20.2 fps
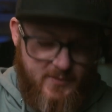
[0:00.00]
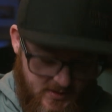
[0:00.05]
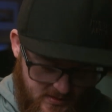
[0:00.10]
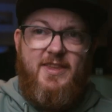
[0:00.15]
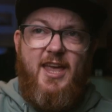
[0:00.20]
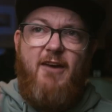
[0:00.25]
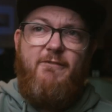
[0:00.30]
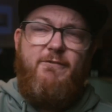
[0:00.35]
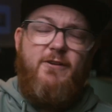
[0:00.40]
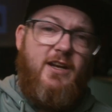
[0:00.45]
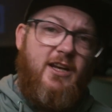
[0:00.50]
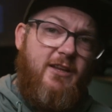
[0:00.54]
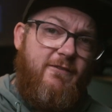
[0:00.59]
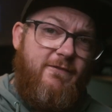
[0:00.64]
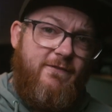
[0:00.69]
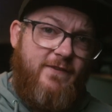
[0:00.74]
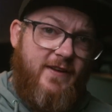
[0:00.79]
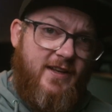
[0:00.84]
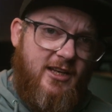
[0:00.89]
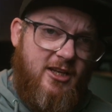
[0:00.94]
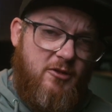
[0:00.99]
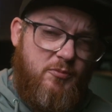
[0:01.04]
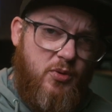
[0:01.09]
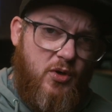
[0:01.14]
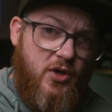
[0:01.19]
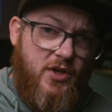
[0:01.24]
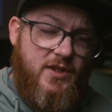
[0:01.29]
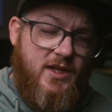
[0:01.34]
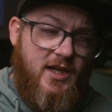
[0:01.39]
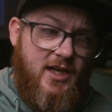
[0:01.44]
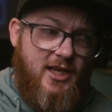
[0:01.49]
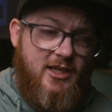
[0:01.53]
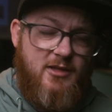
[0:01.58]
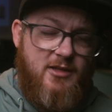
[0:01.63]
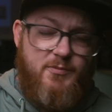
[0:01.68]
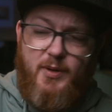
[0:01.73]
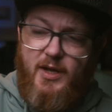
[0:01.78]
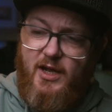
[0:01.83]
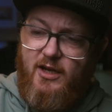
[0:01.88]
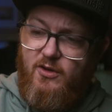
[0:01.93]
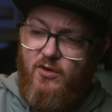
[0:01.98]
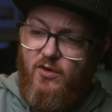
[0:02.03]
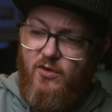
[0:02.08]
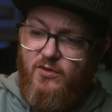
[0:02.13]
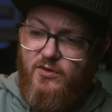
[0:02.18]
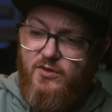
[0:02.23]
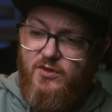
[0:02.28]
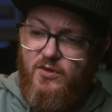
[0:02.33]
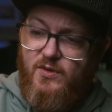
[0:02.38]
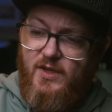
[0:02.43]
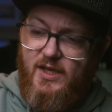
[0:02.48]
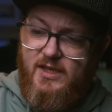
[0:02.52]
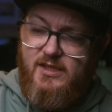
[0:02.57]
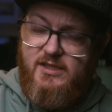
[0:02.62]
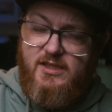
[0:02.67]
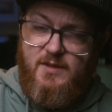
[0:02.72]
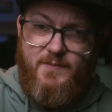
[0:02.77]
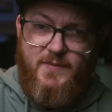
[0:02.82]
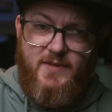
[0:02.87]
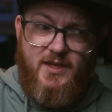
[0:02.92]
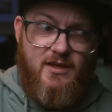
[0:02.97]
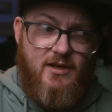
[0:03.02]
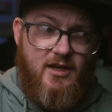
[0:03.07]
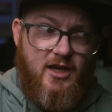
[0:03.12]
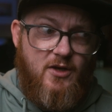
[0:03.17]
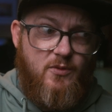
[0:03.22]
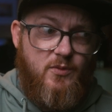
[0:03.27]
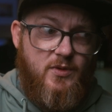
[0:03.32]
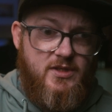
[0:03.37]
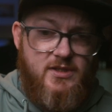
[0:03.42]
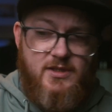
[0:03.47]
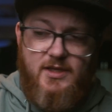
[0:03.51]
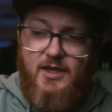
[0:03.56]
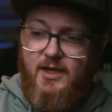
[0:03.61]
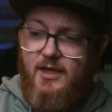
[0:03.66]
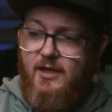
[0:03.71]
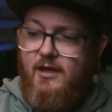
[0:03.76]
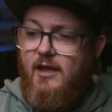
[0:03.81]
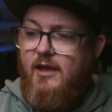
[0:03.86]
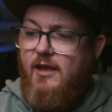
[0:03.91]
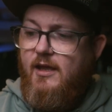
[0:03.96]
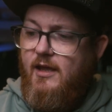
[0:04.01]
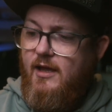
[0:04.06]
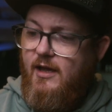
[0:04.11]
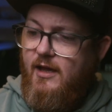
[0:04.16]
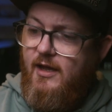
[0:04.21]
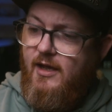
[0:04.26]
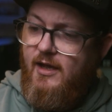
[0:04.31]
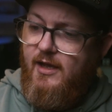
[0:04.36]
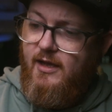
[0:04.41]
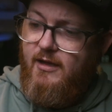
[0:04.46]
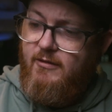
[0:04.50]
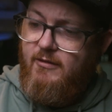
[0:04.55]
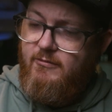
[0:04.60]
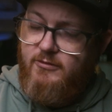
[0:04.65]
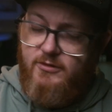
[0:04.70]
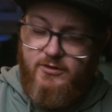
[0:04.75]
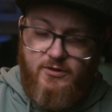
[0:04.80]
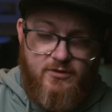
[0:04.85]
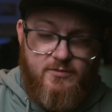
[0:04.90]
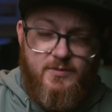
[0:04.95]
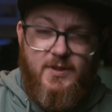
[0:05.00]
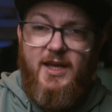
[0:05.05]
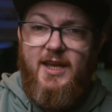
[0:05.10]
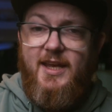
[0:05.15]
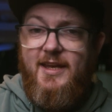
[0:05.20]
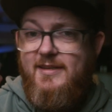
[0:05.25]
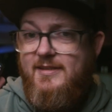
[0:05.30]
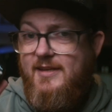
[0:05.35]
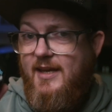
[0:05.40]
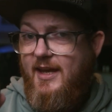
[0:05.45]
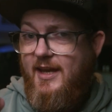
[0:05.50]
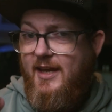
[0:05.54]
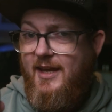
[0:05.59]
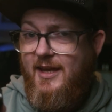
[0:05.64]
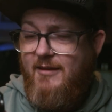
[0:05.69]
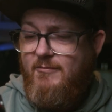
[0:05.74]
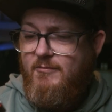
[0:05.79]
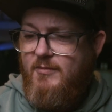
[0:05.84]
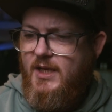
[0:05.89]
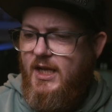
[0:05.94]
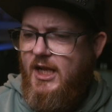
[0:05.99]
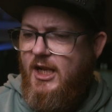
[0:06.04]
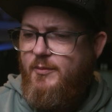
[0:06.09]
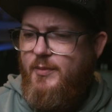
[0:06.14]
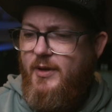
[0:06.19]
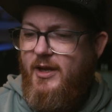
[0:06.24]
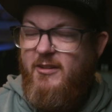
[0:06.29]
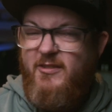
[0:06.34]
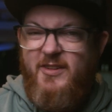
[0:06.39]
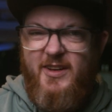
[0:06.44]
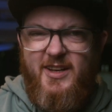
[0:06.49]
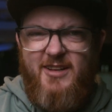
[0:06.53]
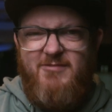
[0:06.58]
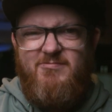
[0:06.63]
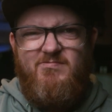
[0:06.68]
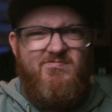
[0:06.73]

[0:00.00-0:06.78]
Definitely fiddly putting the lid back on, so that's something I would say, is a little bit of a